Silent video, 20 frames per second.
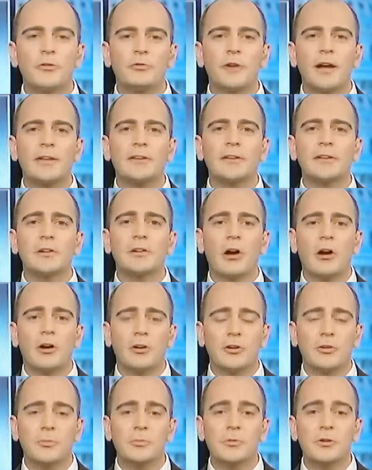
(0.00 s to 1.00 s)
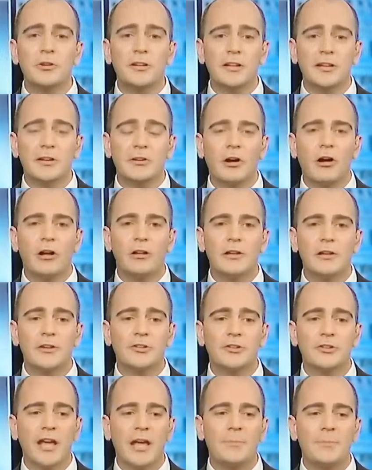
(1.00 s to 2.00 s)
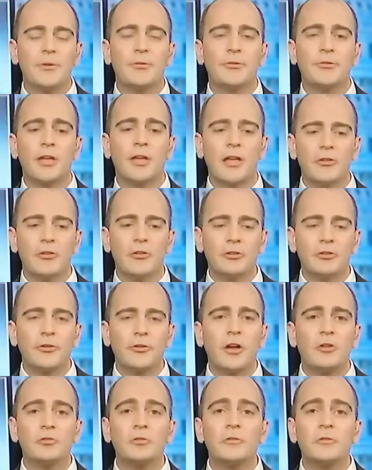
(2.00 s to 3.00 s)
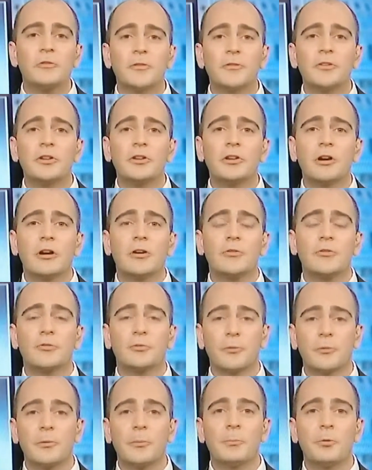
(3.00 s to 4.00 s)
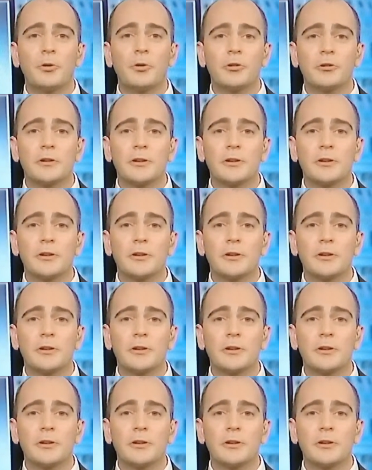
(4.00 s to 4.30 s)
erected on a community college campus just 150 yards from the border